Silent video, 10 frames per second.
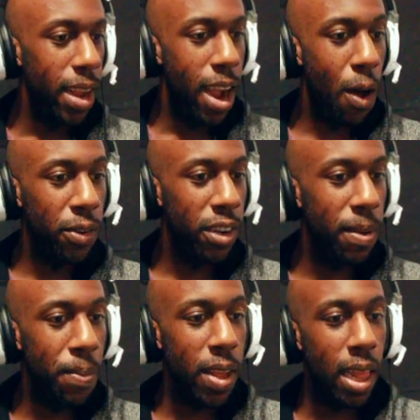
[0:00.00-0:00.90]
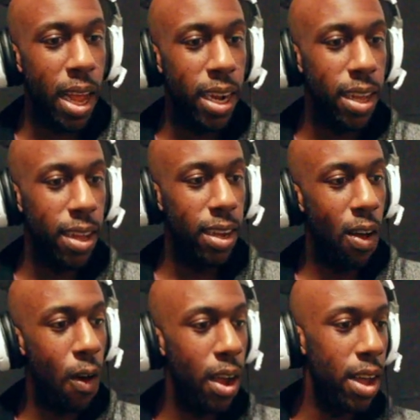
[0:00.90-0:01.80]
Oh, Chimpy like
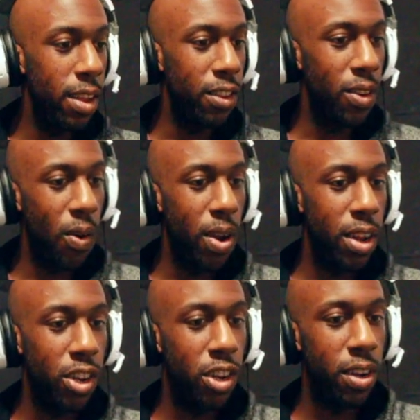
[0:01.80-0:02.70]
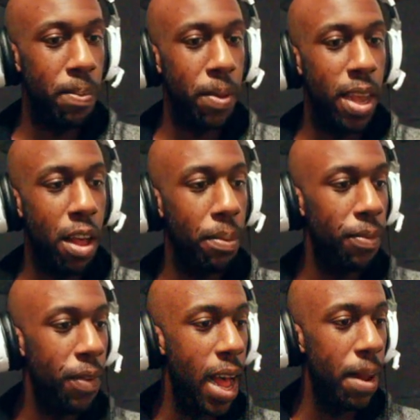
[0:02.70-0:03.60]
congas. Orange Chimpy help
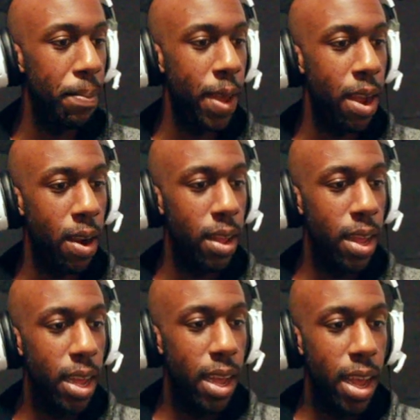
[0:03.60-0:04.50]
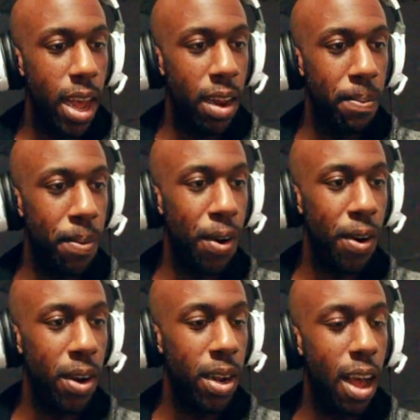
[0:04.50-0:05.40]
Fat Bear and
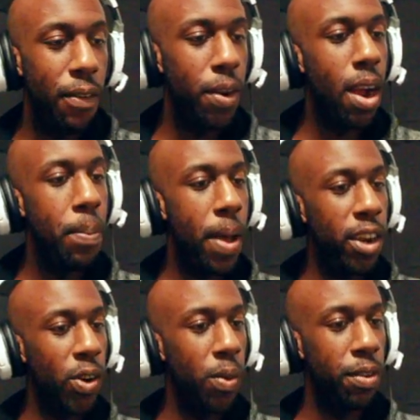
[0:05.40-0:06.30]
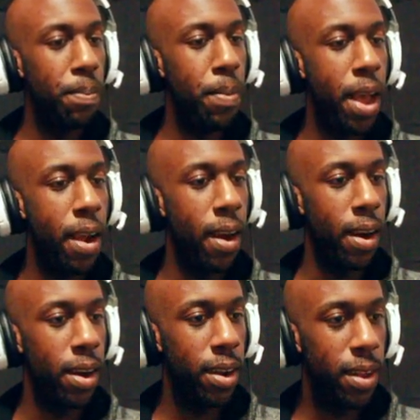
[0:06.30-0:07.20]
Bird. I forgot Badger was a
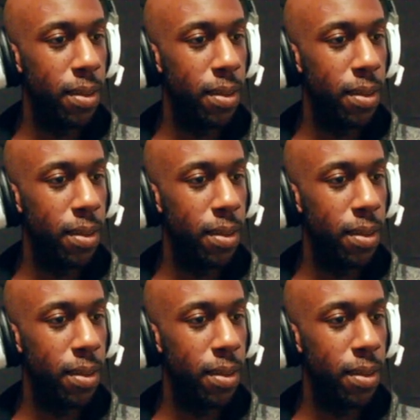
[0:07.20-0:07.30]
bear.